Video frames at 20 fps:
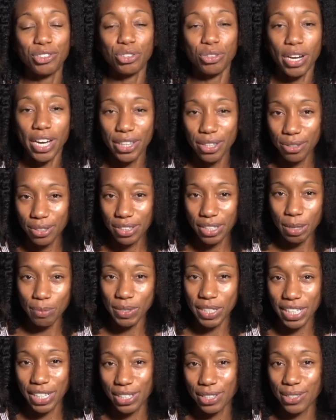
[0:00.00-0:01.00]
Try those
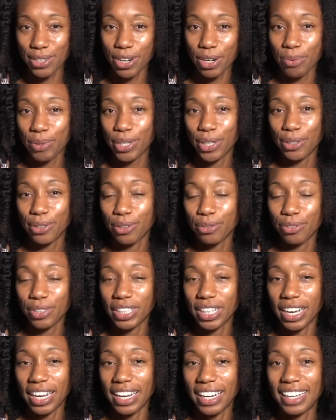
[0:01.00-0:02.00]
tips to get started with a gluten-free
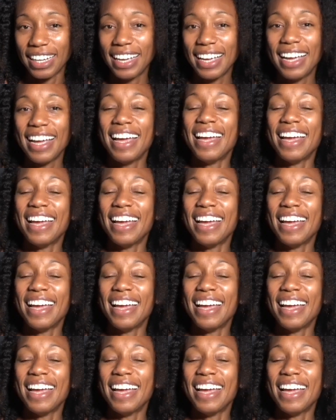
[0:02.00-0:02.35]
diet.